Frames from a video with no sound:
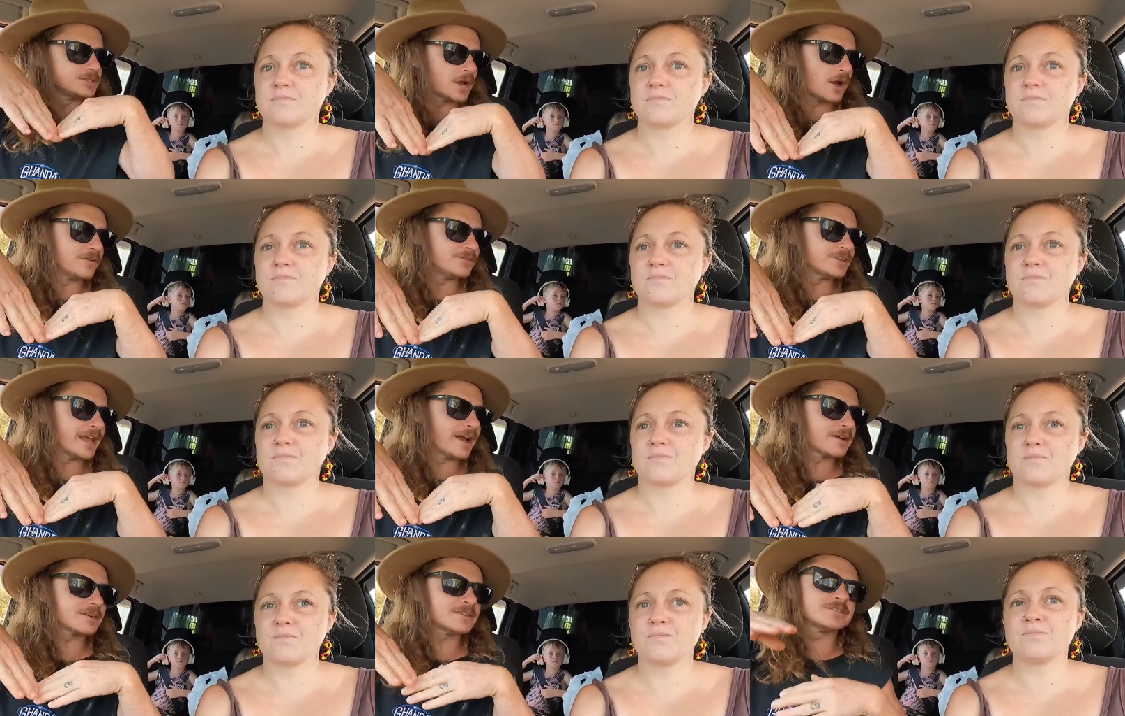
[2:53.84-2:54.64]
Speaker 1: dove
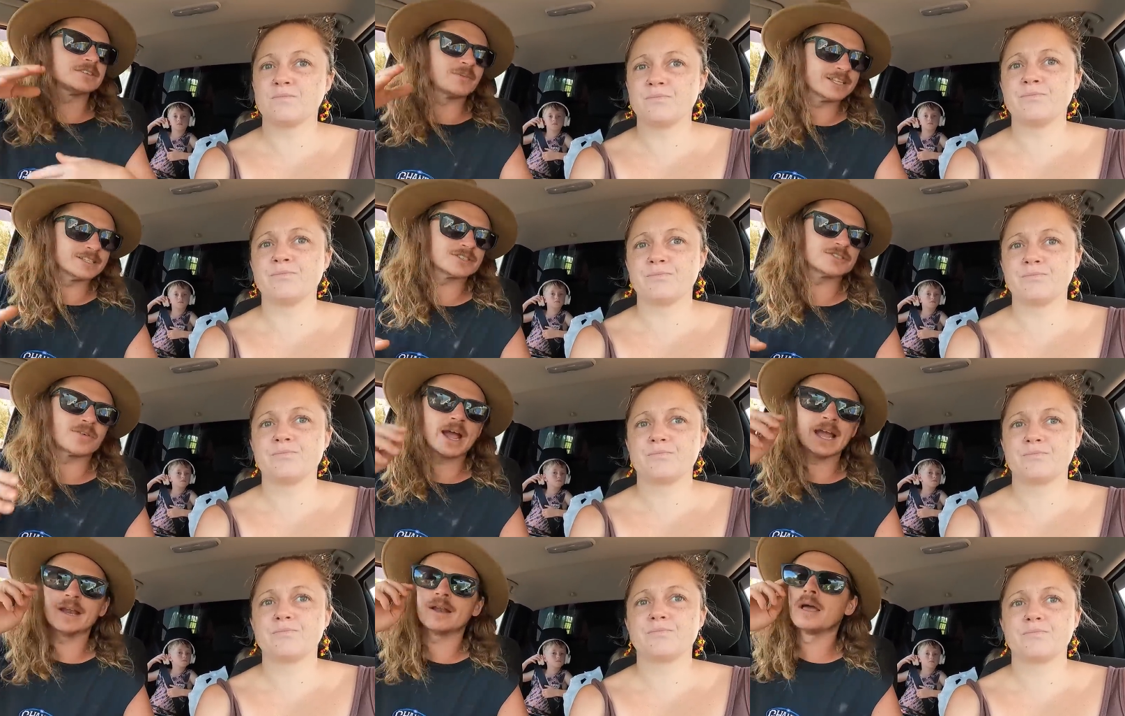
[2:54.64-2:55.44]
down because mm. he went
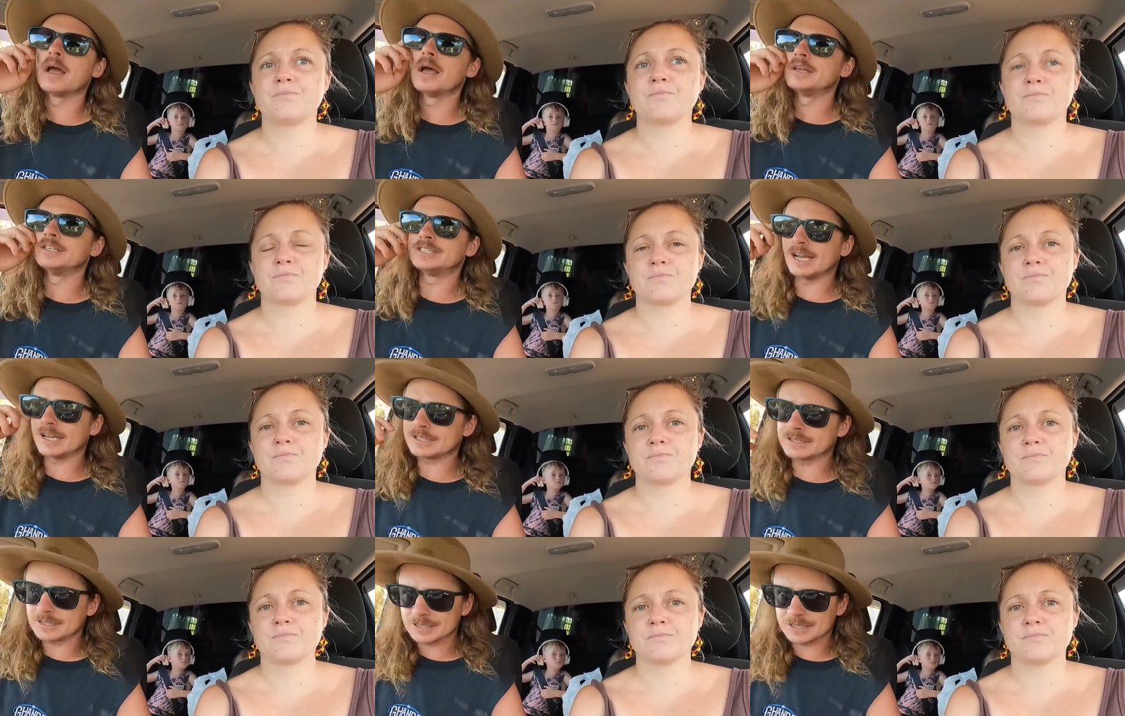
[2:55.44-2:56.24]
straight.
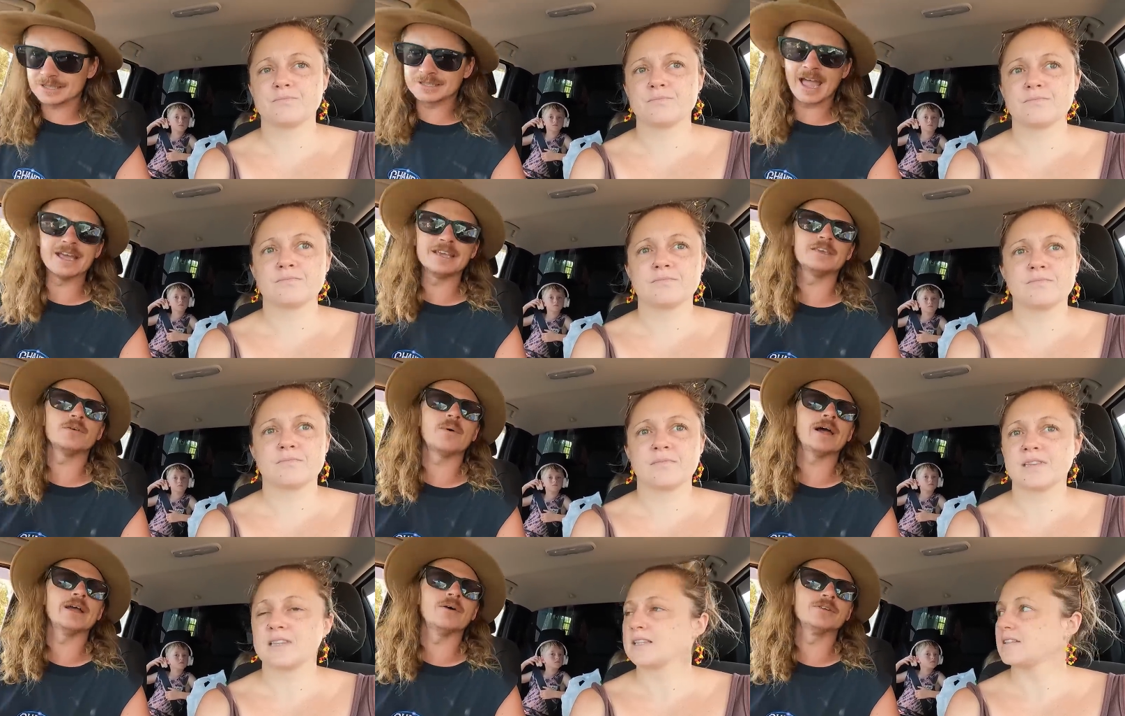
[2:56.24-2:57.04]
Just snake
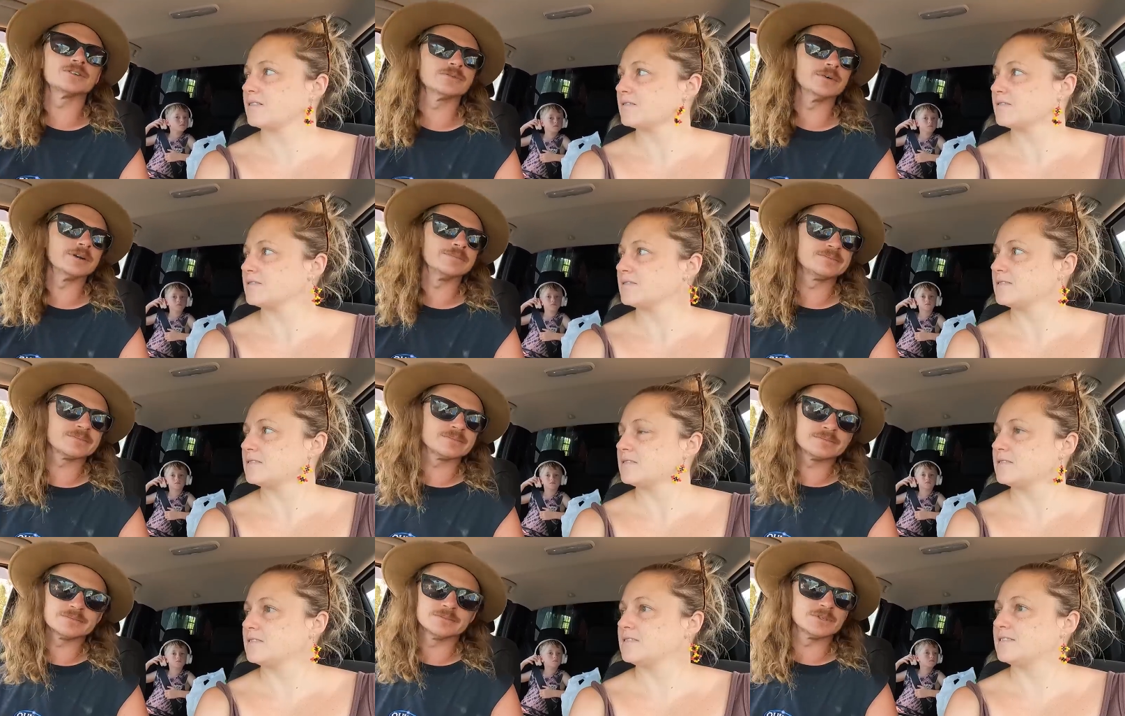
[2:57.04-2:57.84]
your way onto it.
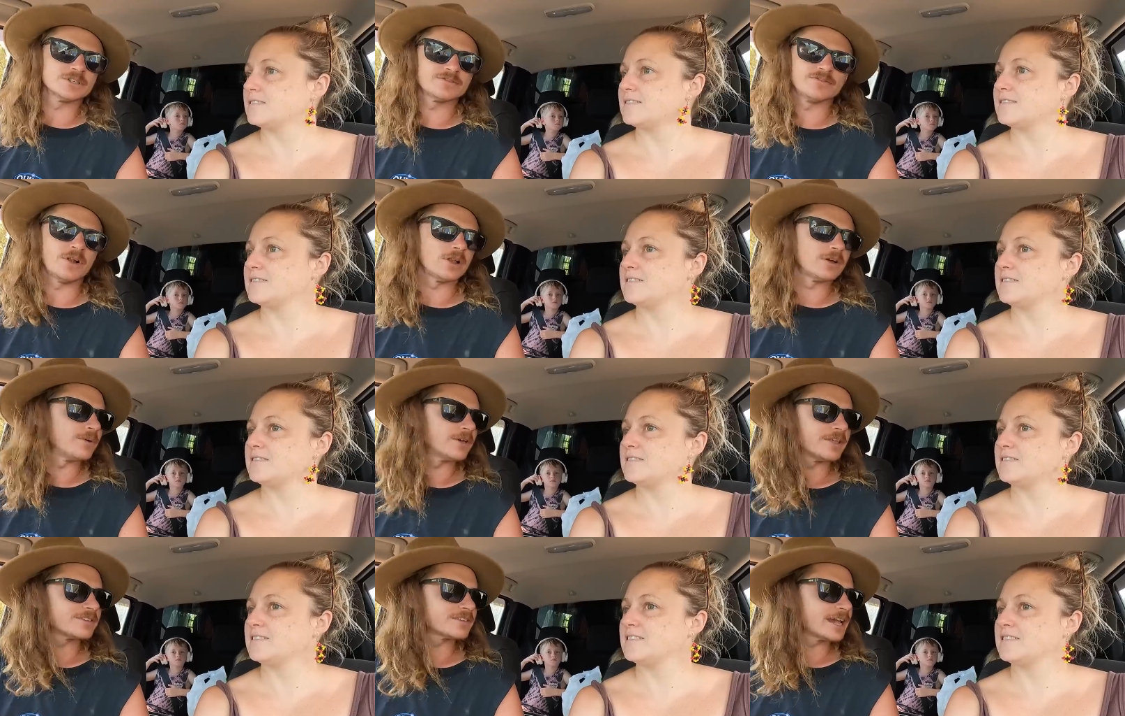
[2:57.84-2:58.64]
Just follow
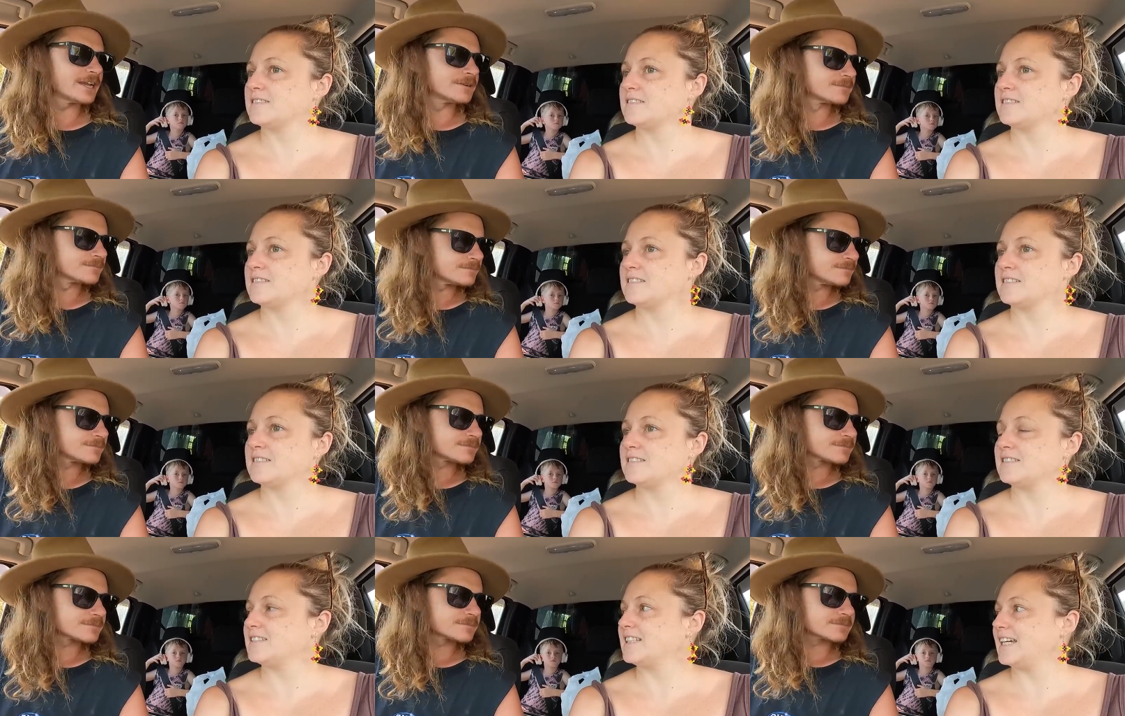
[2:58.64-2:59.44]
what they're saying.
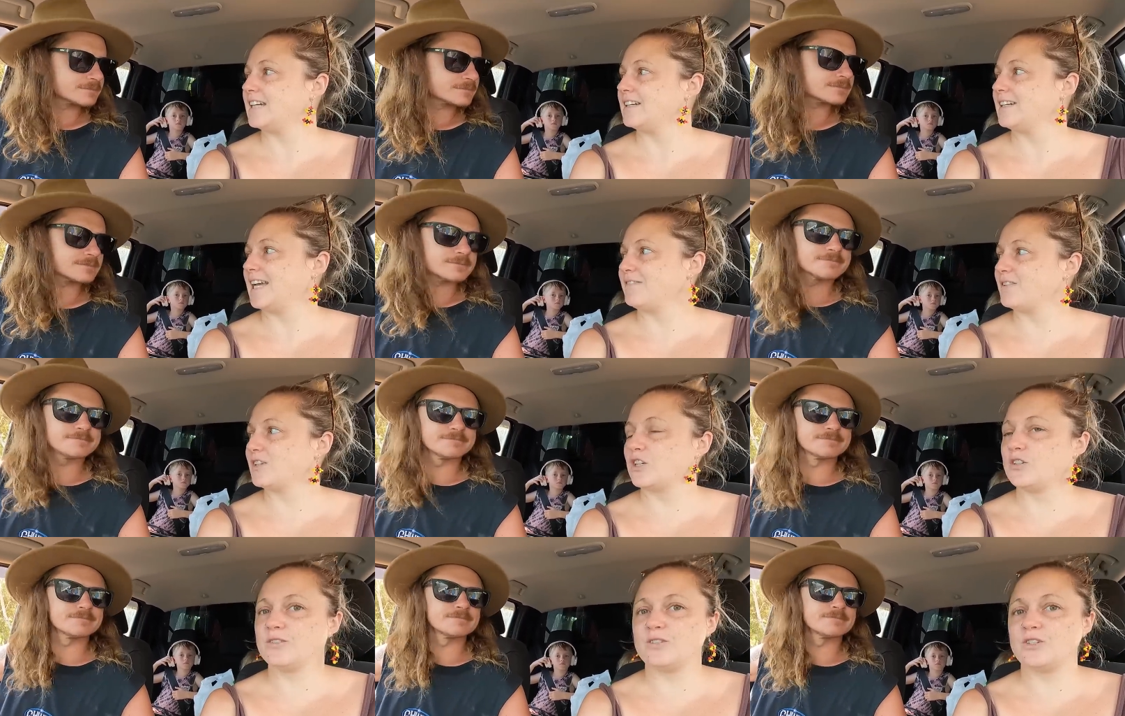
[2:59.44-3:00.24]
Speaker 2: Yeah,
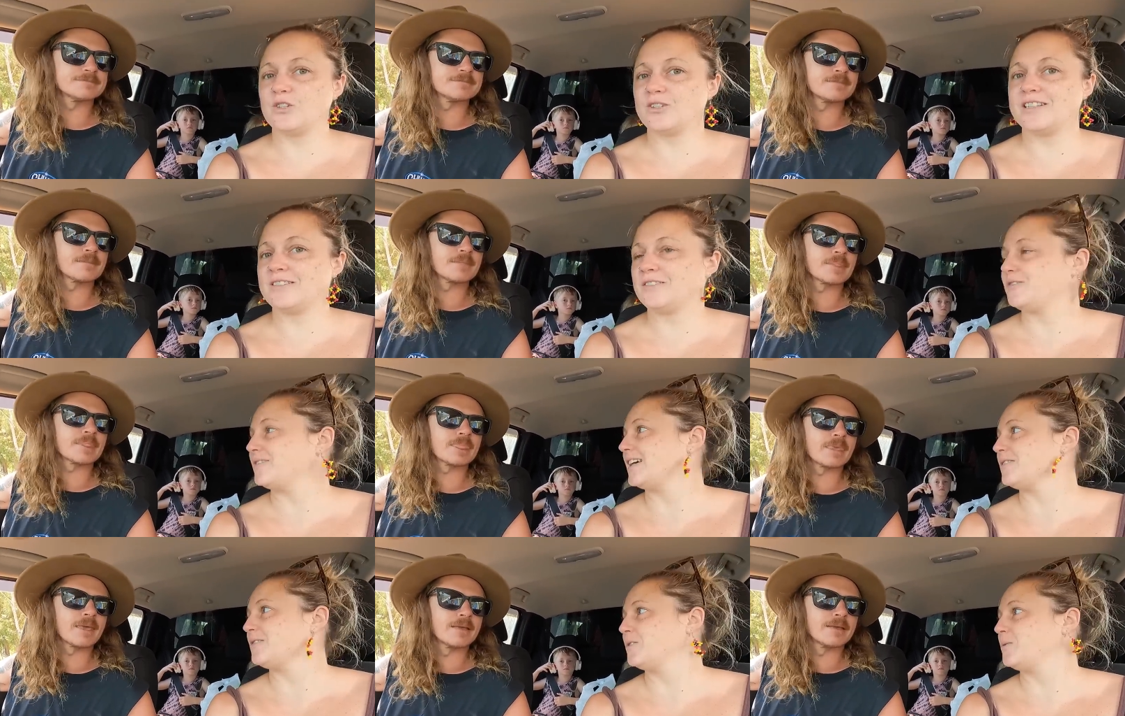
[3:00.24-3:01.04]
even though you didn't
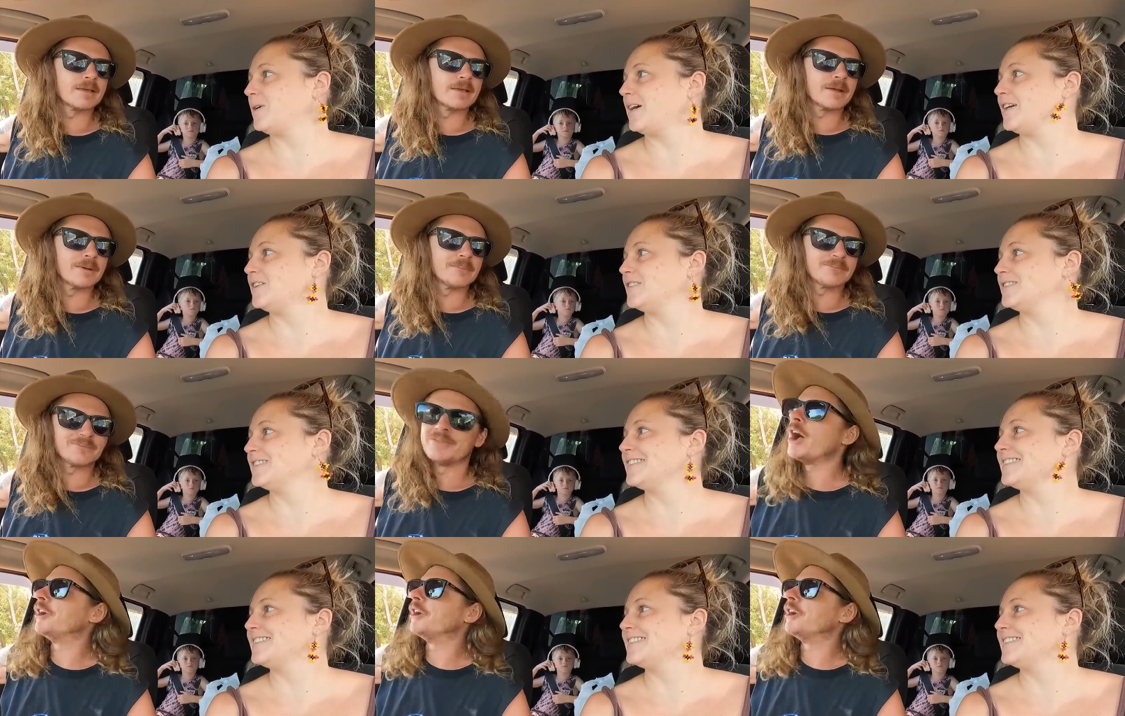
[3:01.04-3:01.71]
do that on the way on.